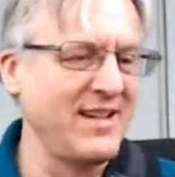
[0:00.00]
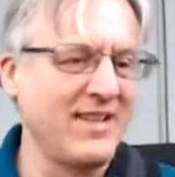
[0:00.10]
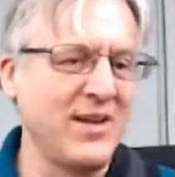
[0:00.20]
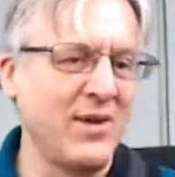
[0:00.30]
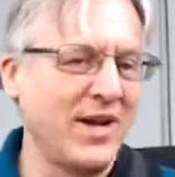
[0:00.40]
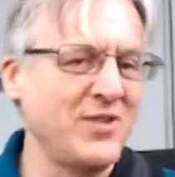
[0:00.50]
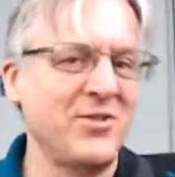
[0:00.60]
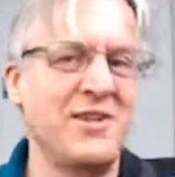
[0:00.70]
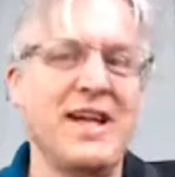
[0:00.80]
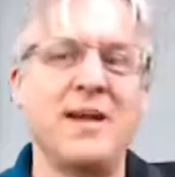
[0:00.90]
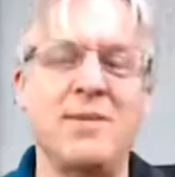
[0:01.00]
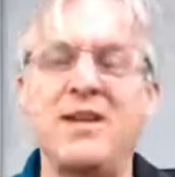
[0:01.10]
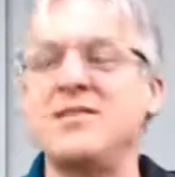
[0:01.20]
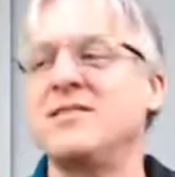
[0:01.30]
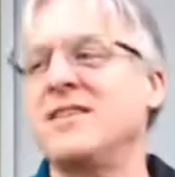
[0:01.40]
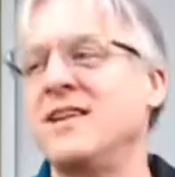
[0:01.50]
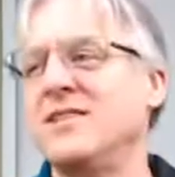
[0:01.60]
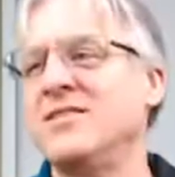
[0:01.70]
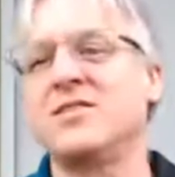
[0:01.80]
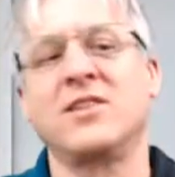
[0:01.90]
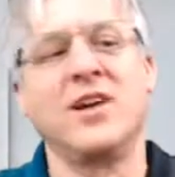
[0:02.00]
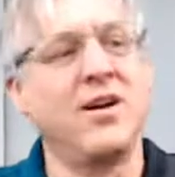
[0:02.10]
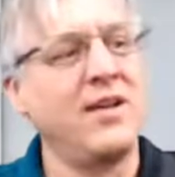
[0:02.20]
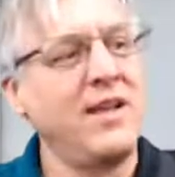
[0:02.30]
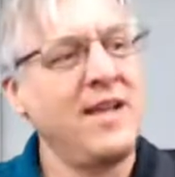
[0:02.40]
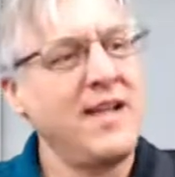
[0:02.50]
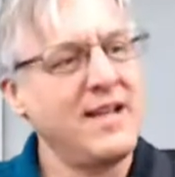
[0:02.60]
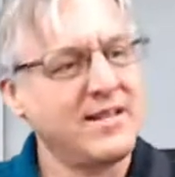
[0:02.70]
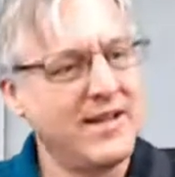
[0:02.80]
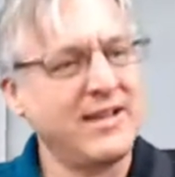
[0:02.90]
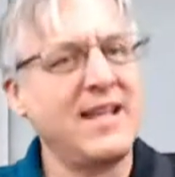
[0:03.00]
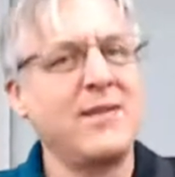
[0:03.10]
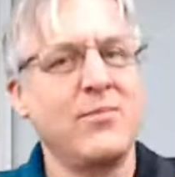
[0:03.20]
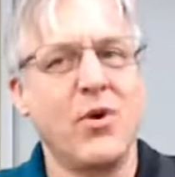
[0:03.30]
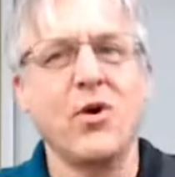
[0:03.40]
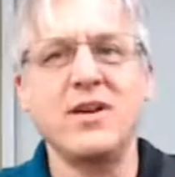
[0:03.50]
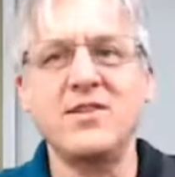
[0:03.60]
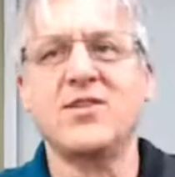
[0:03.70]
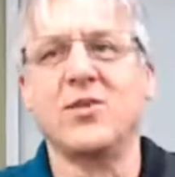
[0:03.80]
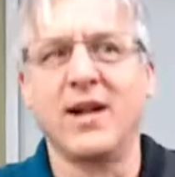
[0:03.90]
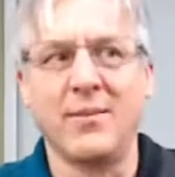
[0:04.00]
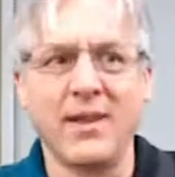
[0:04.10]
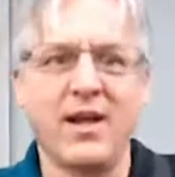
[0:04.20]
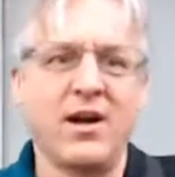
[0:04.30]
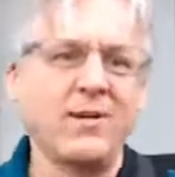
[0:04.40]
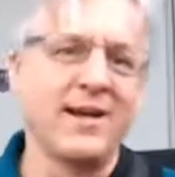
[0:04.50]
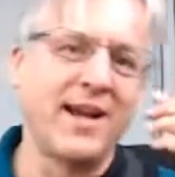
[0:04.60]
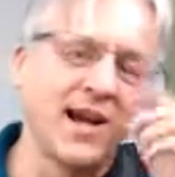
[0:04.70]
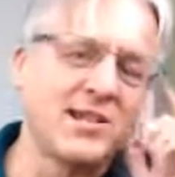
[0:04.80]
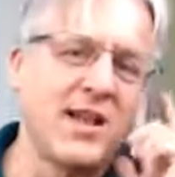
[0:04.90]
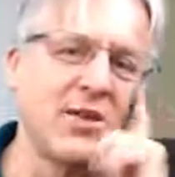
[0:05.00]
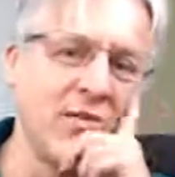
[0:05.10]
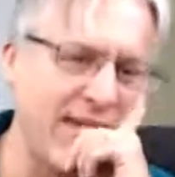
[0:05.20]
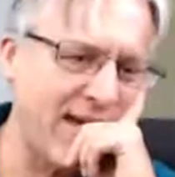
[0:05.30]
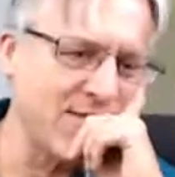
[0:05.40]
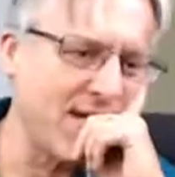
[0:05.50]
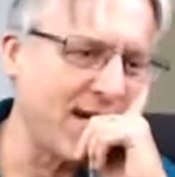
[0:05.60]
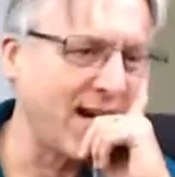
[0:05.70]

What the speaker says: And then when I joined animation 10 years ago, and started getting more into it, I'm like, oh my gosh, I learned that wrong.